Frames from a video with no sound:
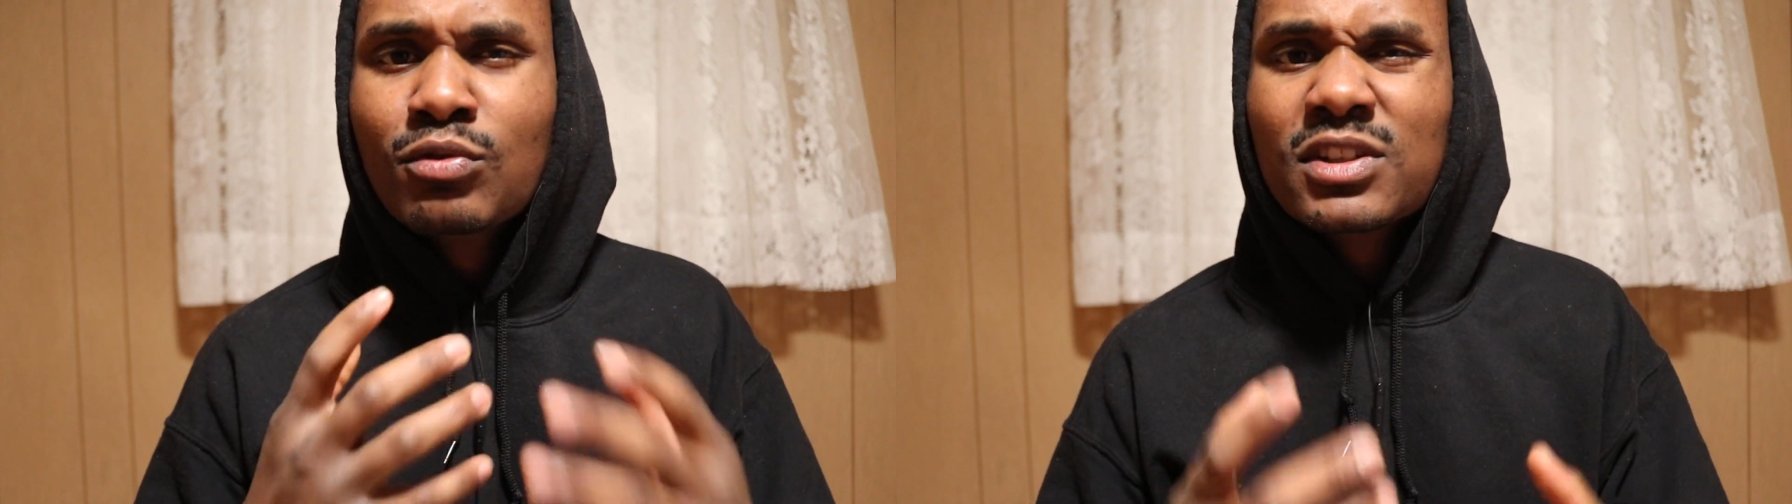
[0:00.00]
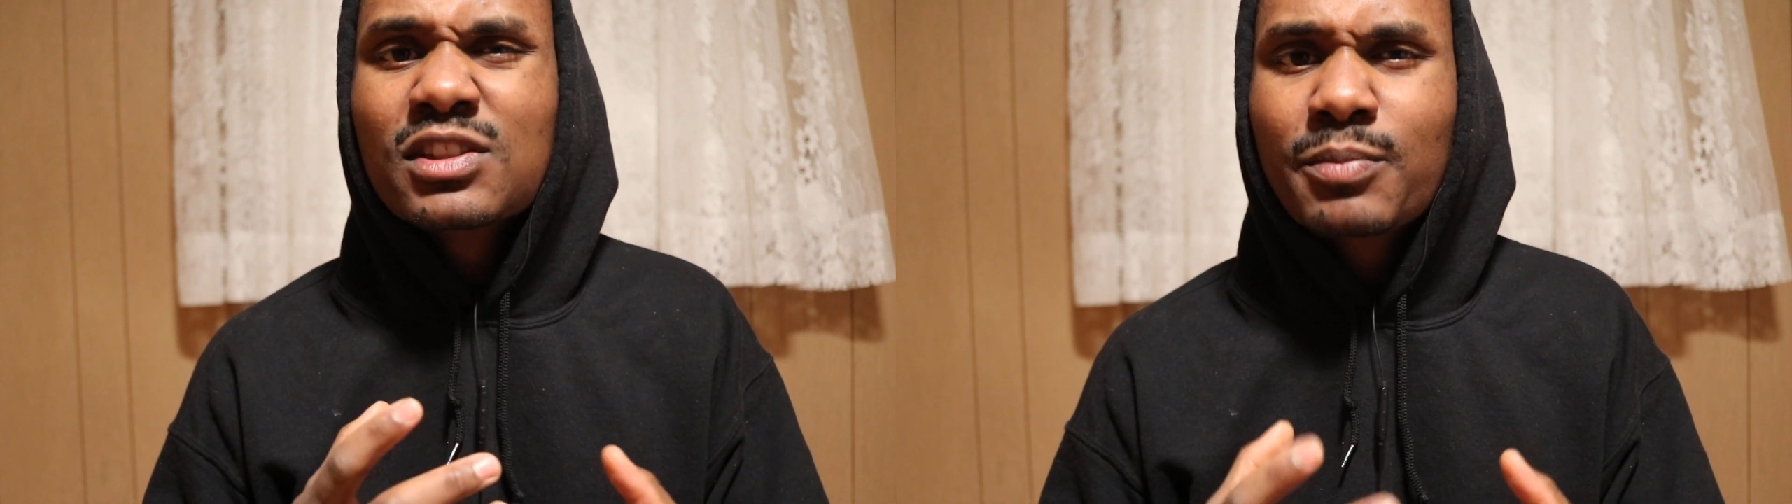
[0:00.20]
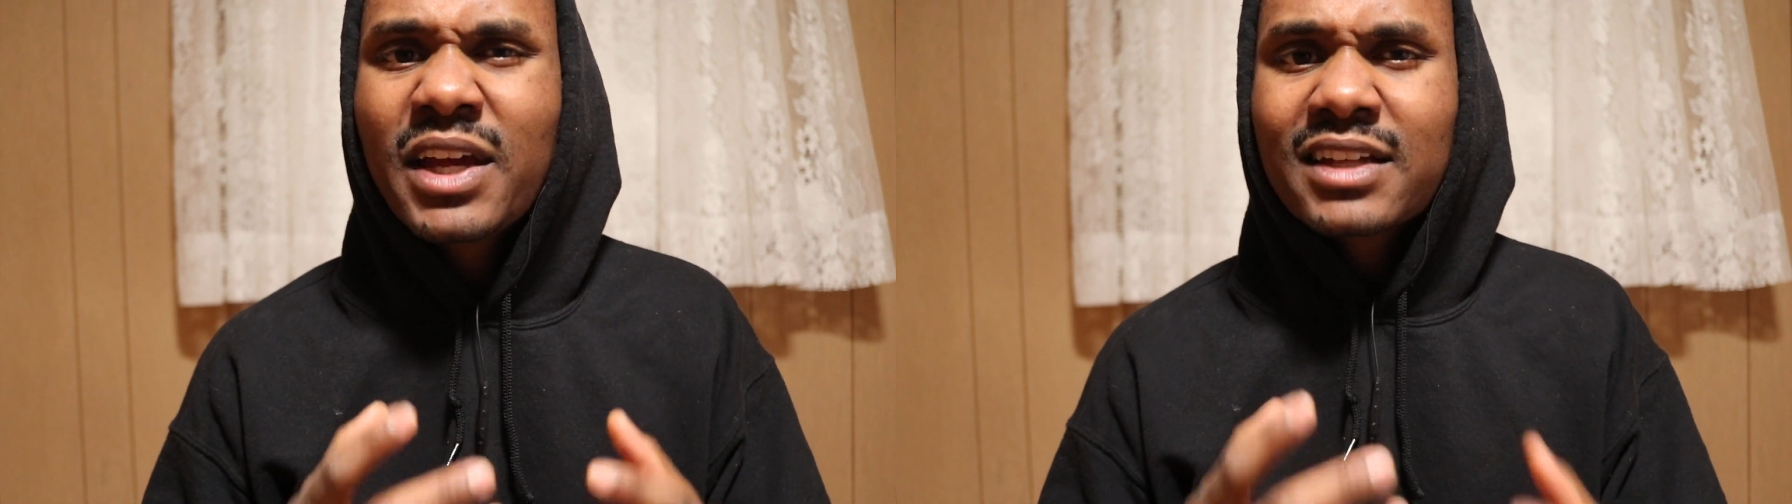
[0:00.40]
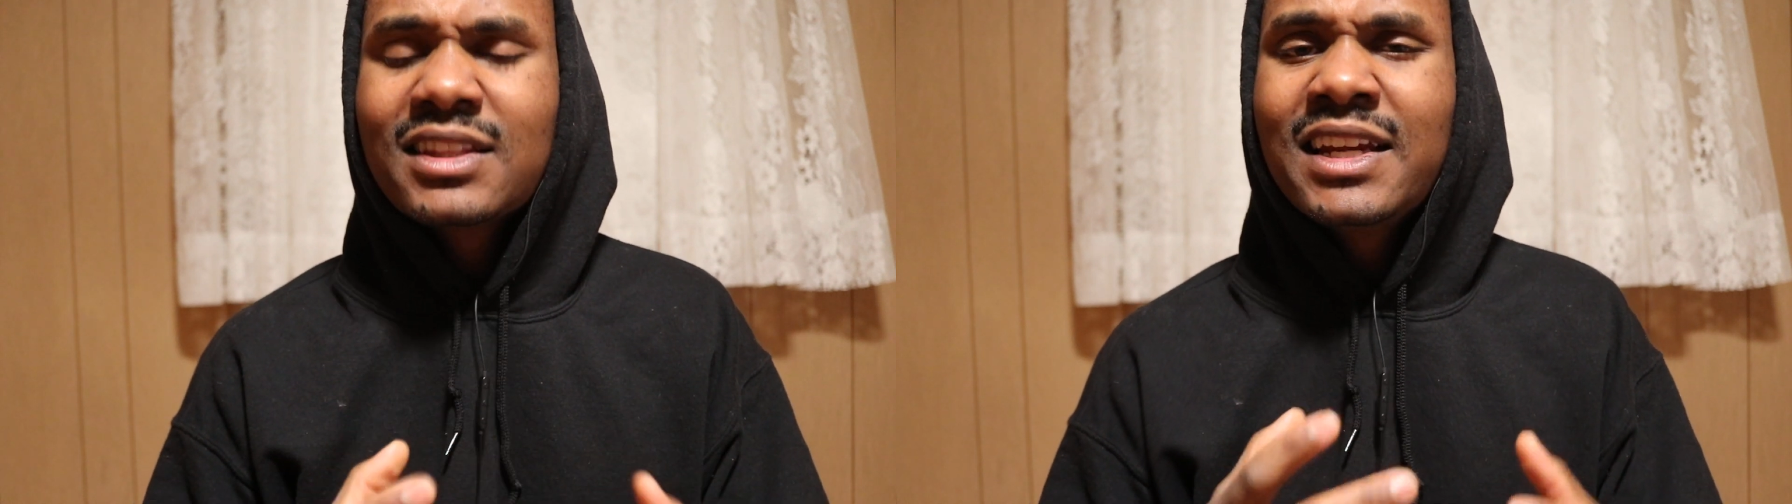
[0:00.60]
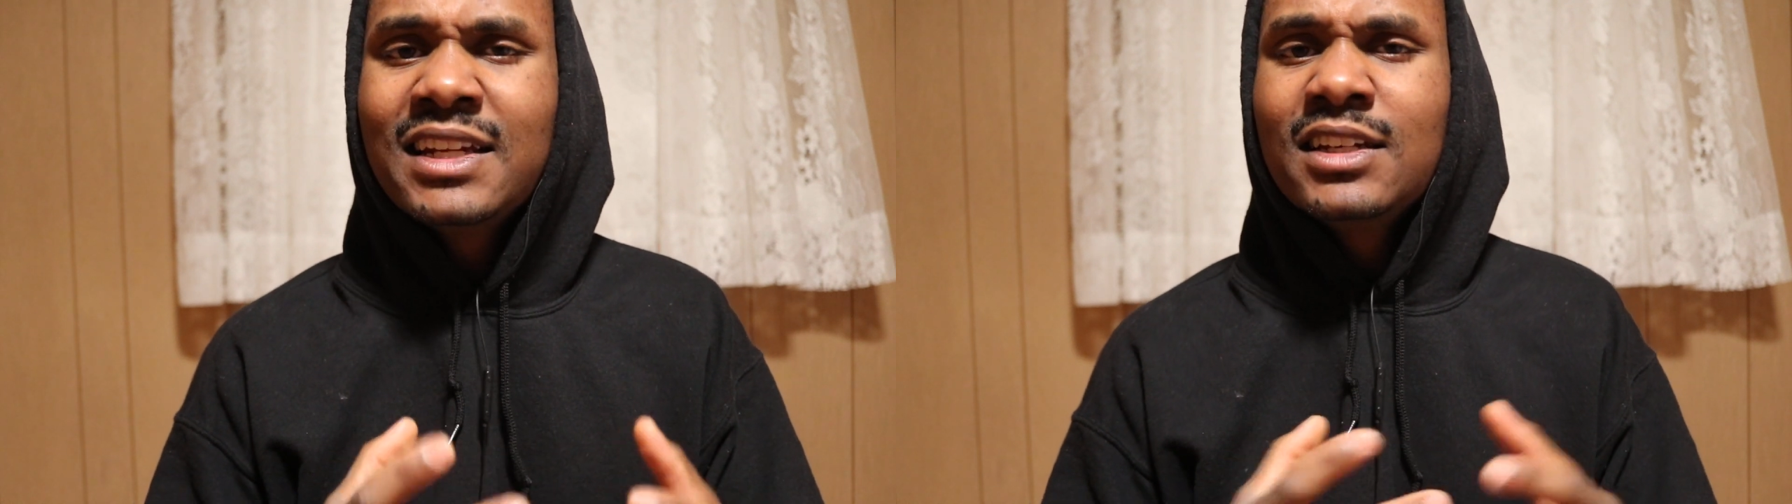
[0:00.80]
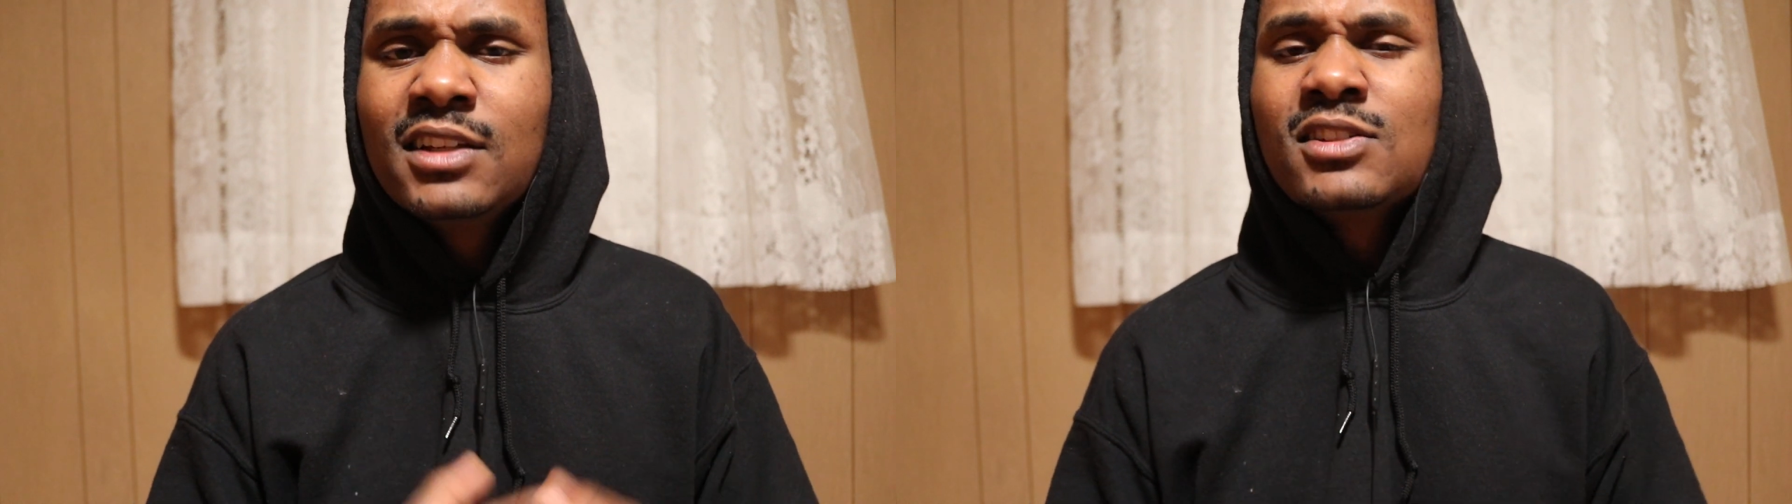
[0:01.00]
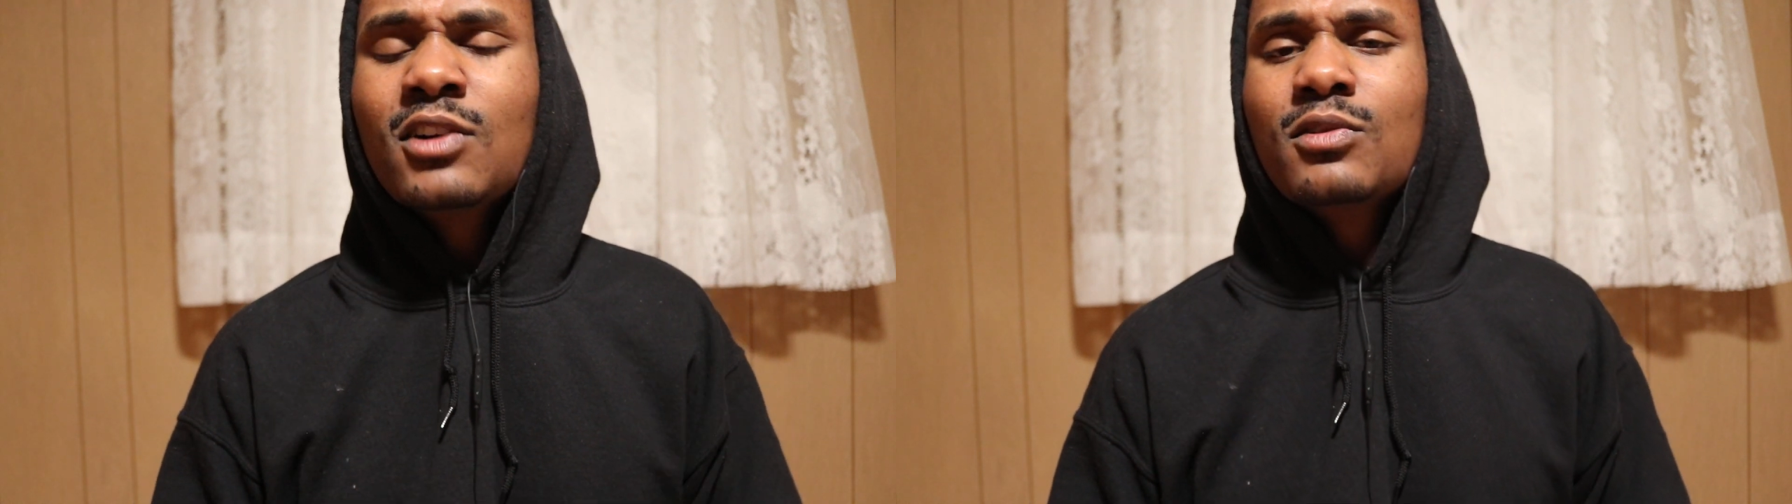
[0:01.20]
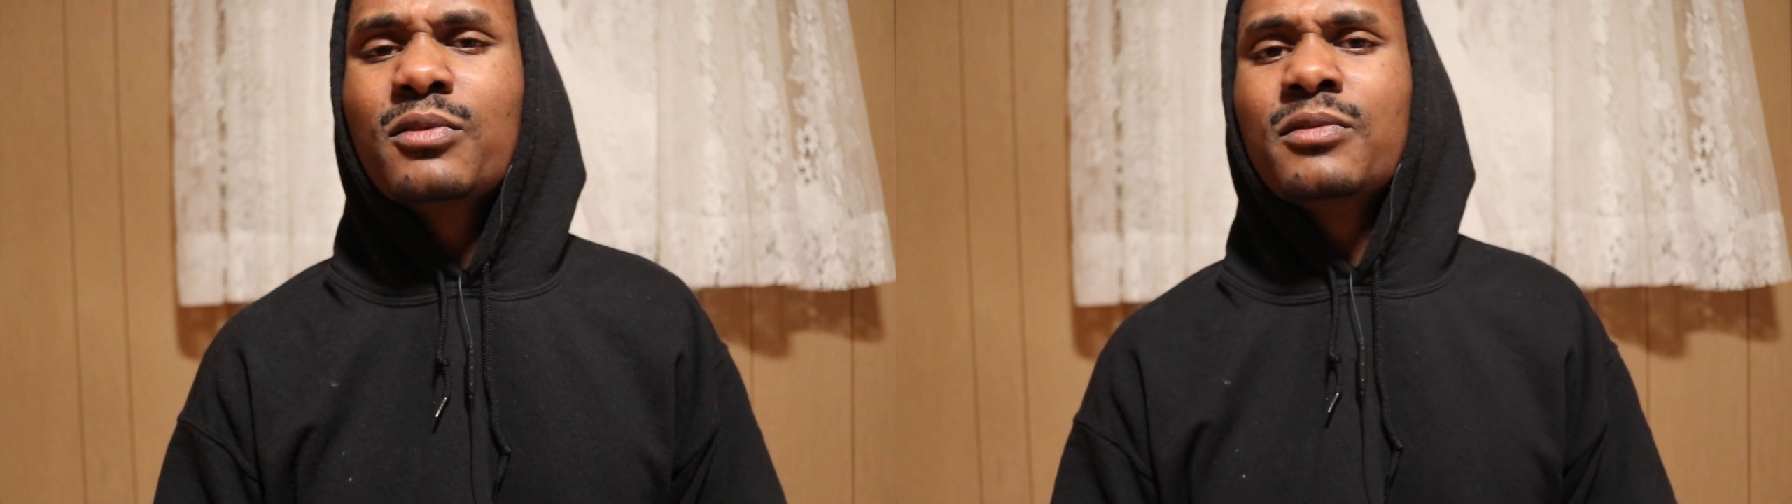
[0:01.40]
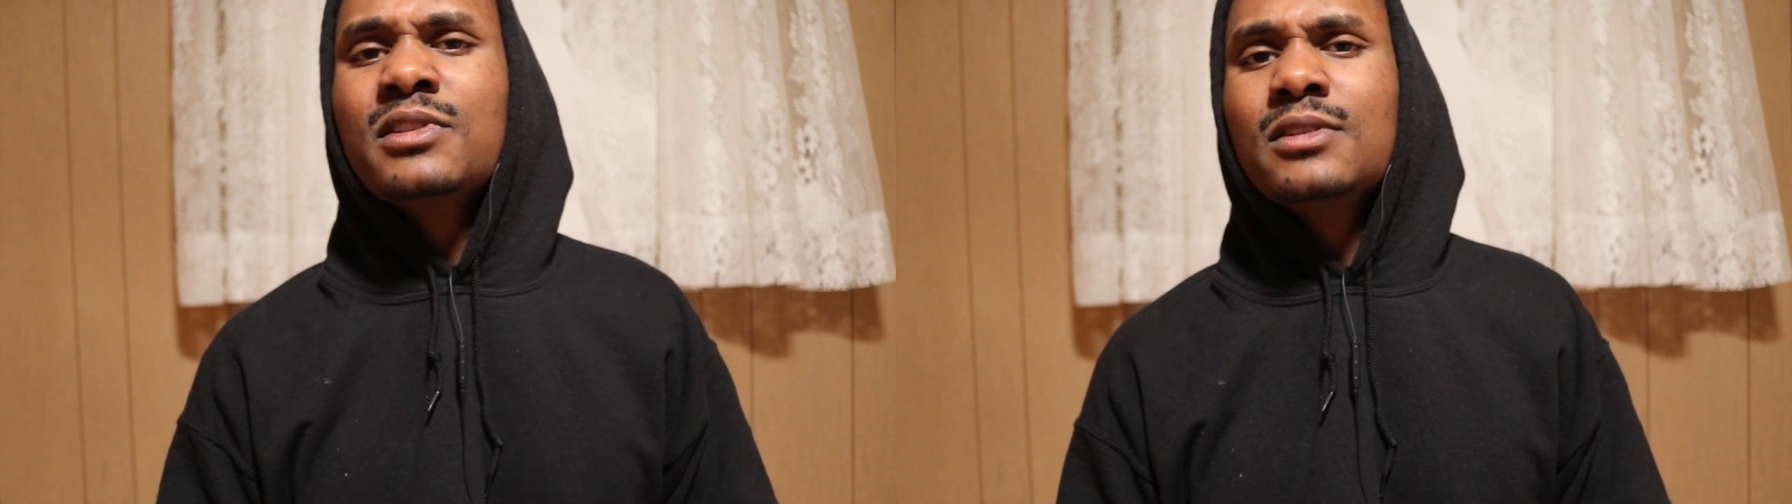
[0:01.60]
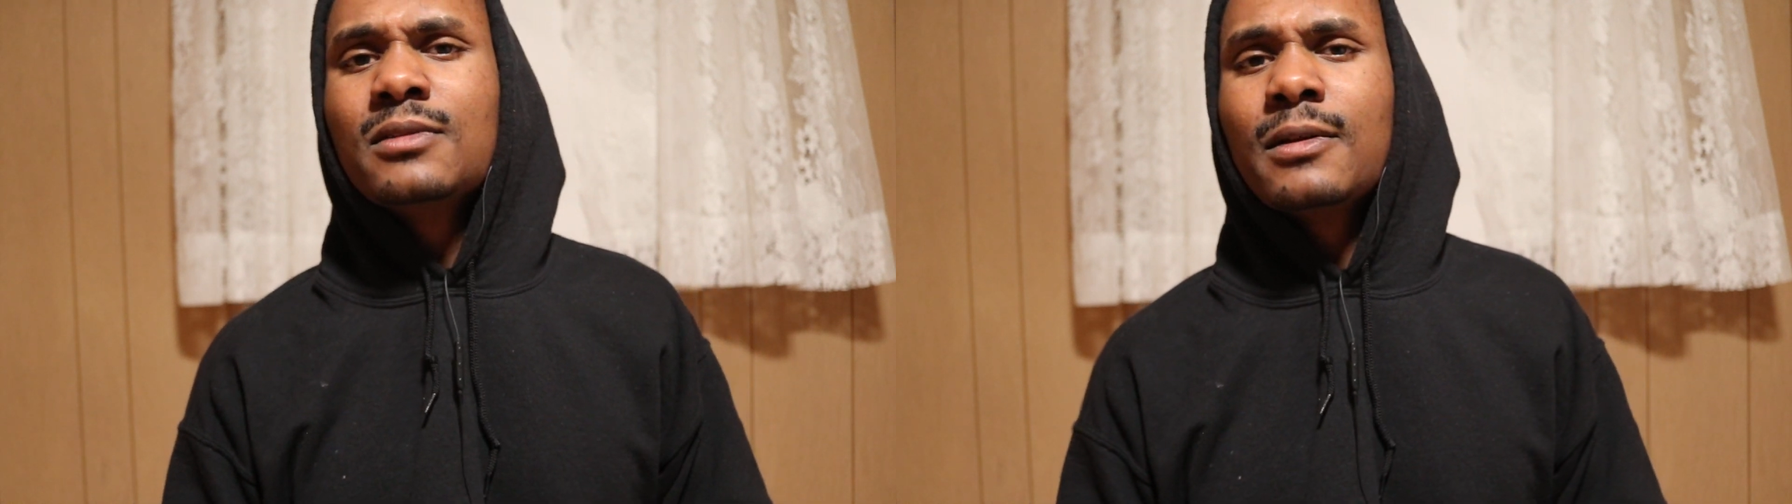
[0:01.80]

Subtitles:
respect that it deserves.